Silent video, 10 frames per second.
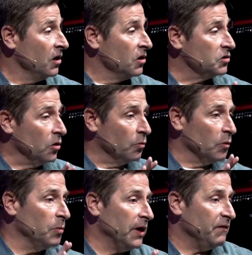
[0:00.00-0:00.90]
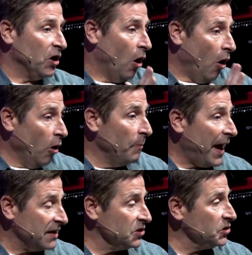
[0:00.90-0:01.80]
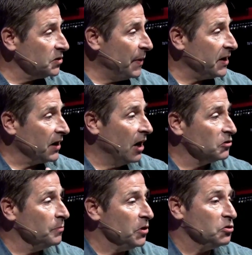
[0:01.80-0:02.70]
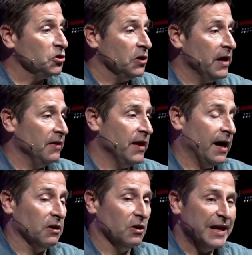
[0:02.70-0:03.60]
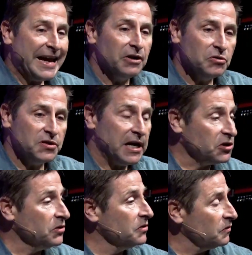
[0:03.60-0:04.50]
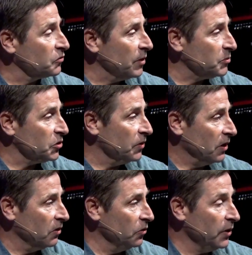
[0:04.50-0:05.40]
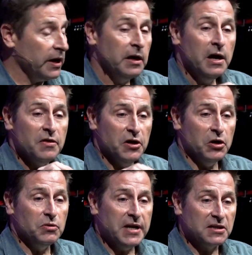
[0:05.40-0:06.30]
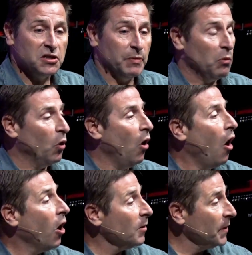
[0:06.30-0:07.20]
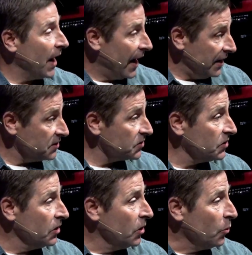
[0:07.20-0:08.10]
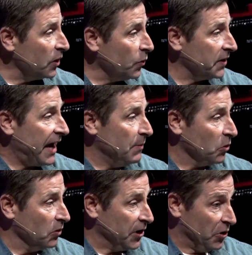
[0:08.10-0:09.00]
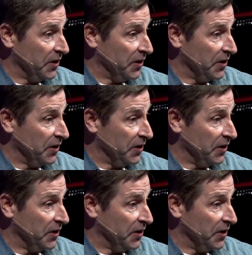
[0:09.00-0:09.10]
So, we're believing all passages make a contribution and that later sections of Scripture, including the New Testament, will harmonize with what came earlier.